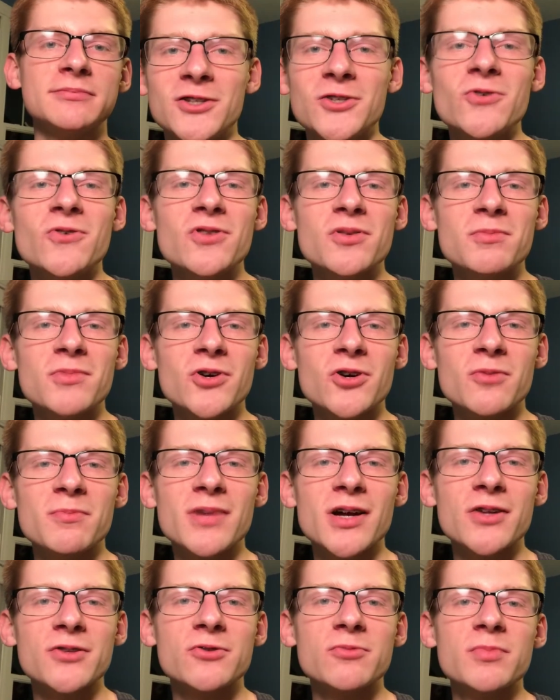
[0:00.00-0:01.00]
2 of the motor
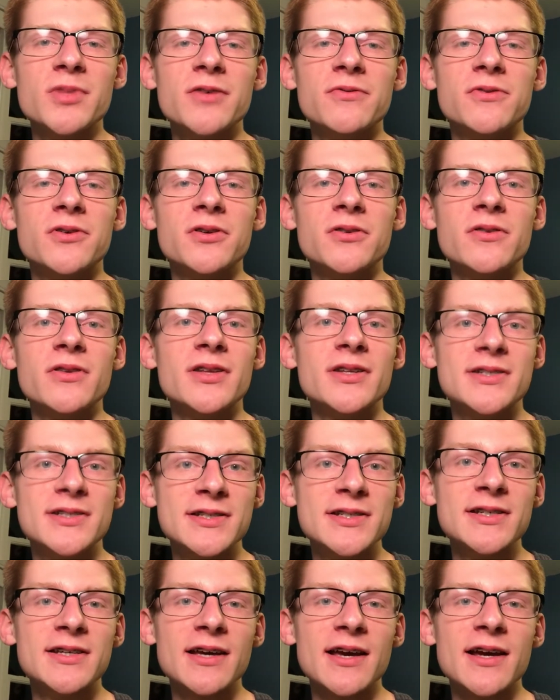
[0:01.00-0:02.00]
mounts will be for the
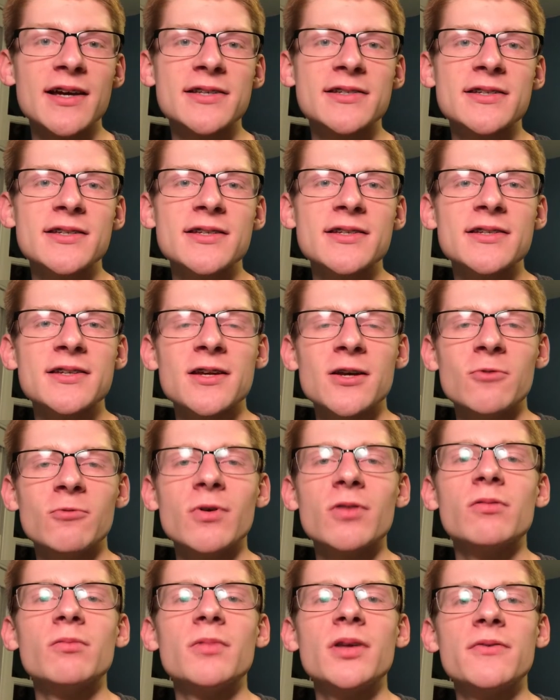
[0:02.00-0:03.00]
Z axis,
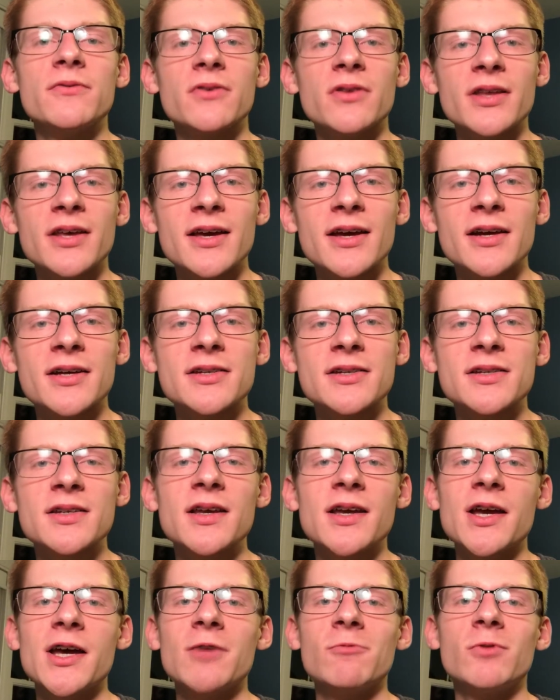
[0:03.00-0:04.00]
1 will be for the X,
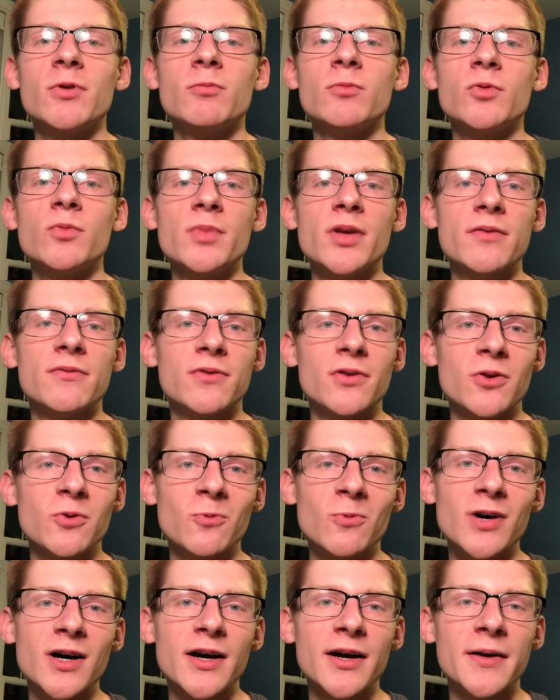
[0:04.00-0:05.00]
and 1 will be for the
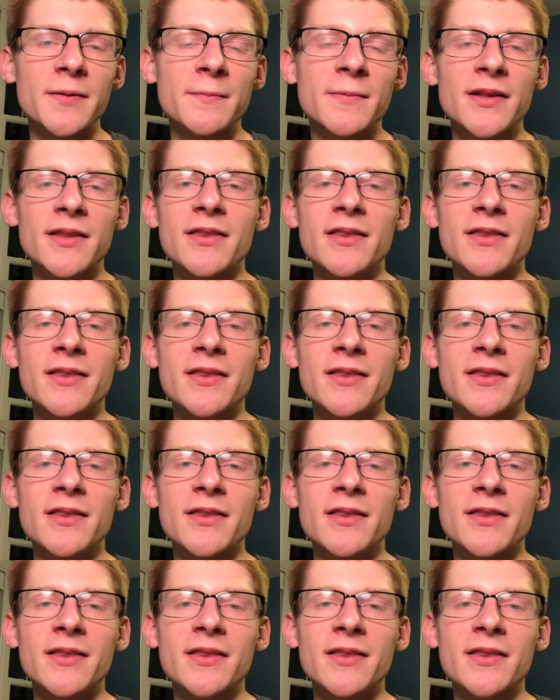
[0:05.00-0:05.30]
Y.